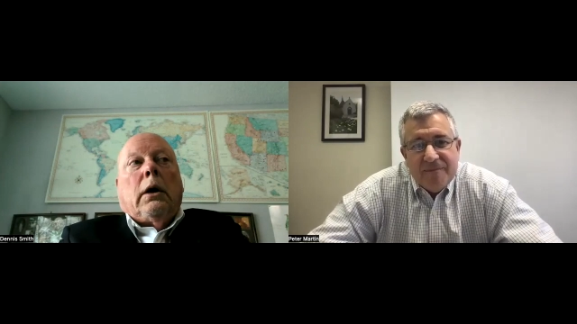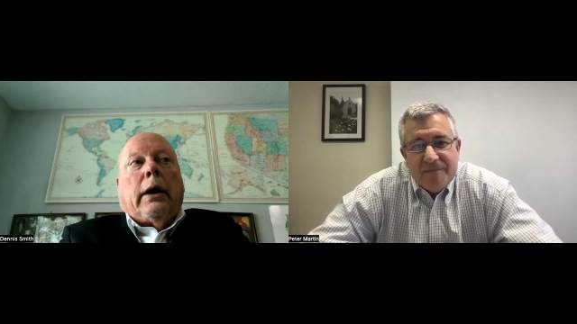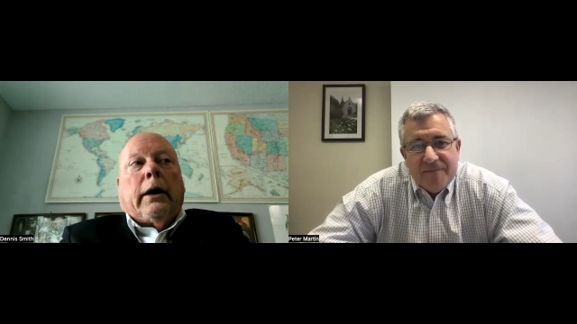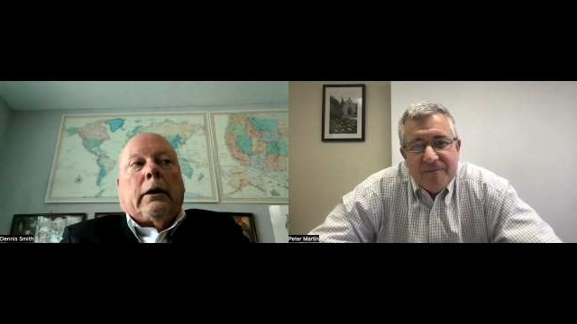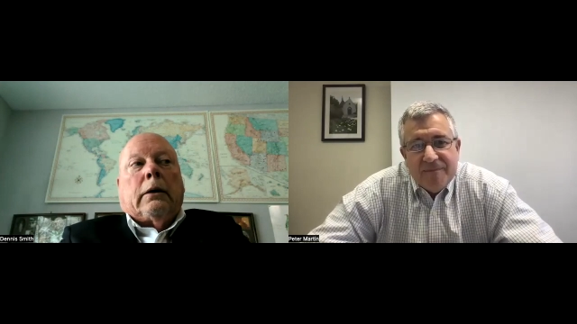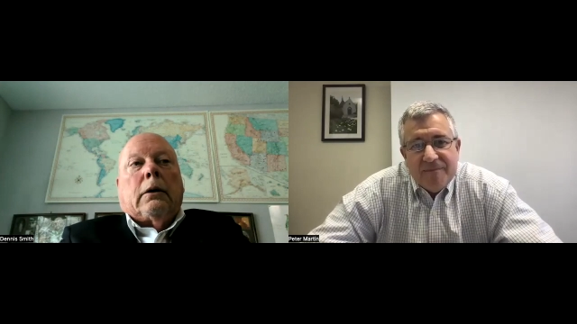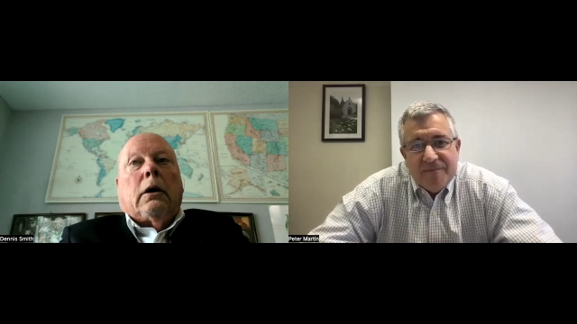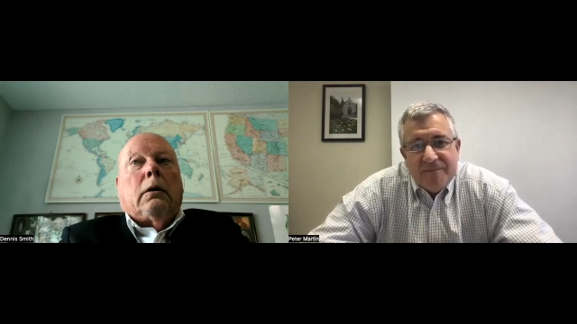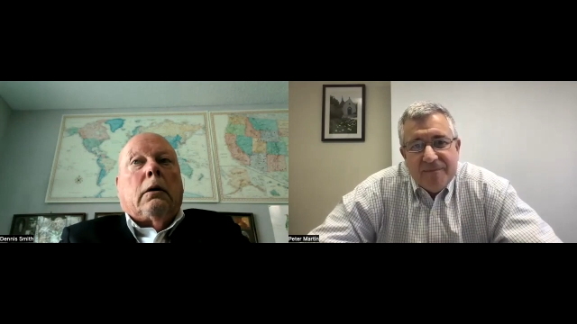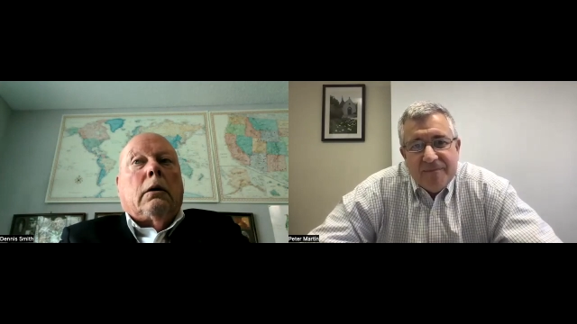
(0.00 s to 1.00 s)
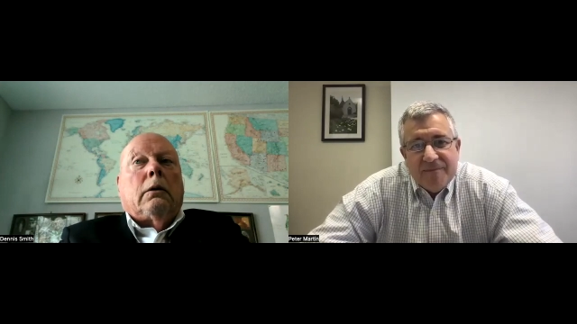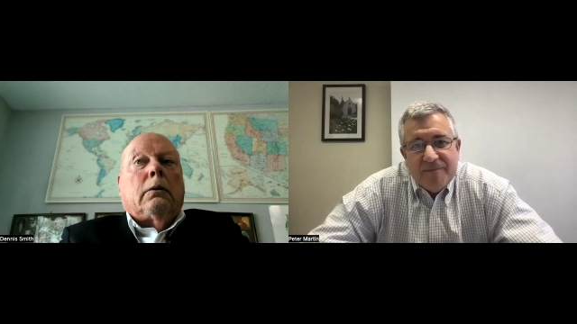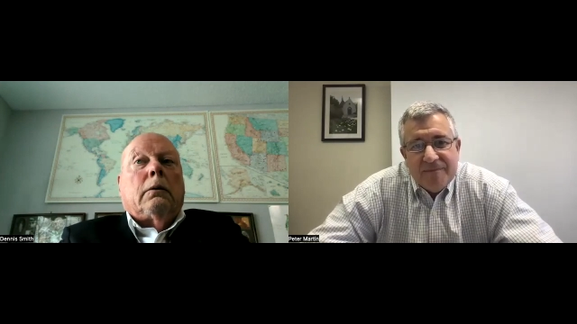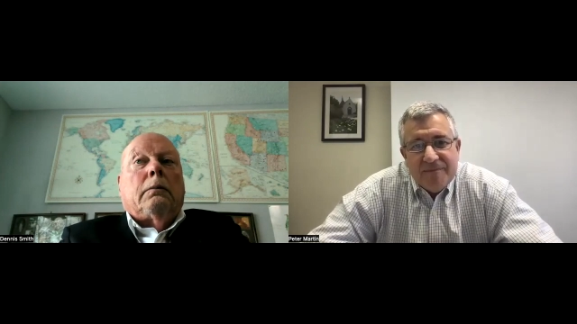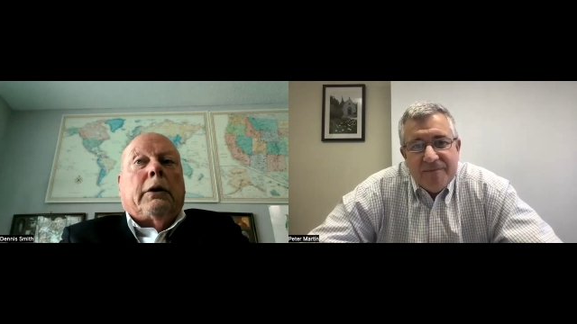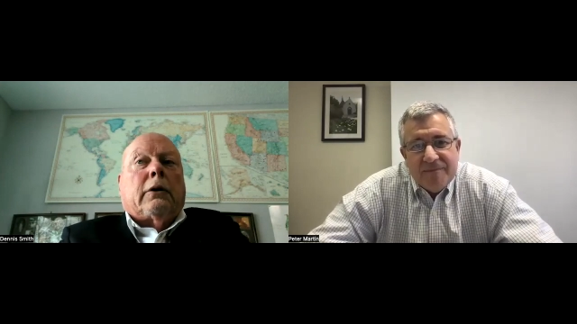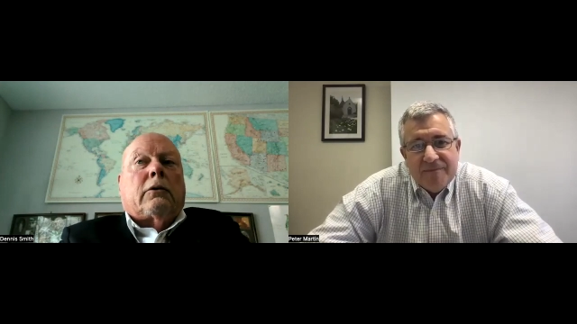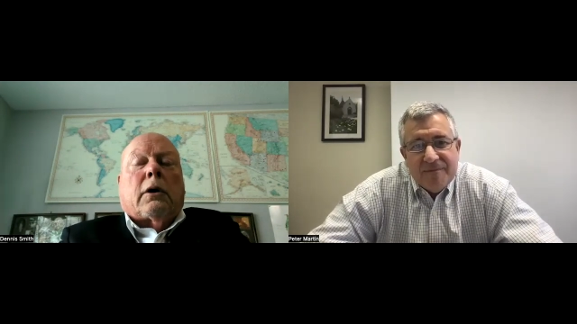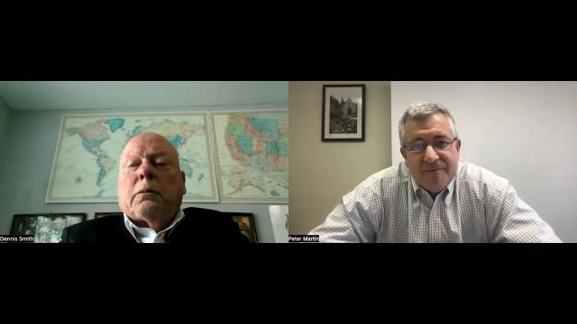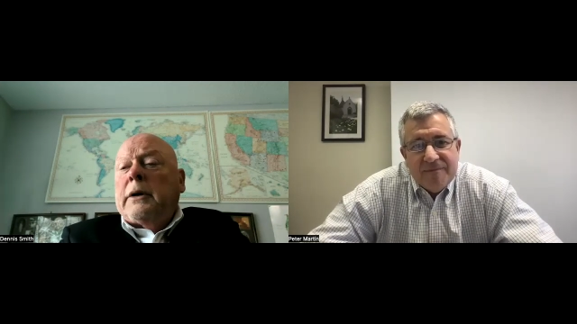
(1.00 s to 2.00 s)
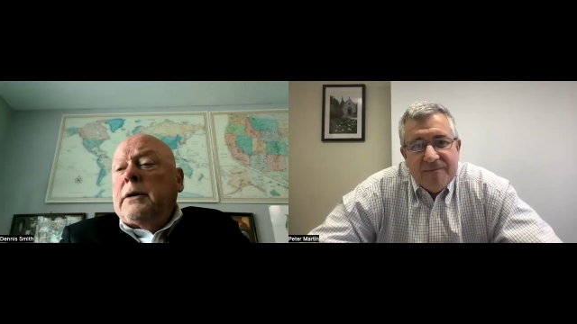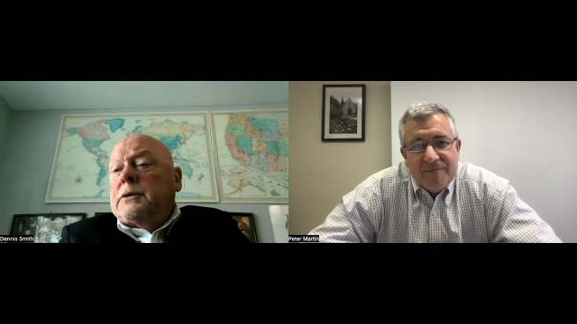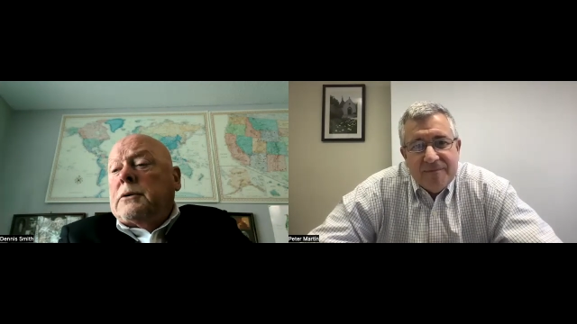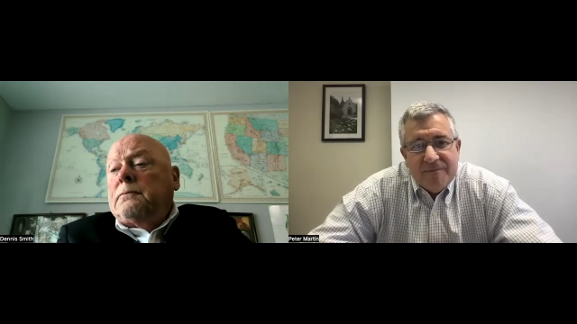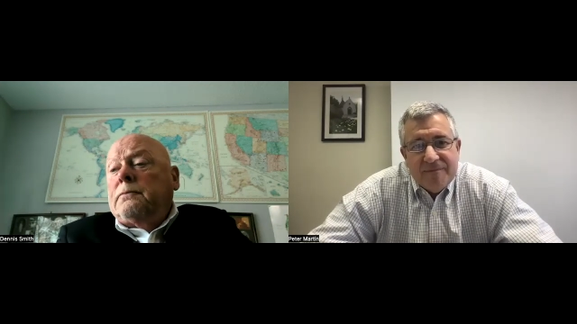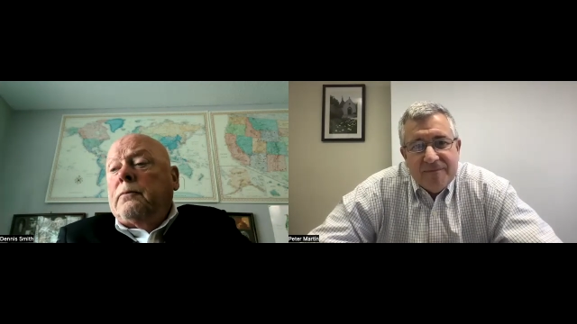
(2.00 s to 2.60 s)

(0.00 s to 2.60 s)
Speaker 1: And but the trouble is,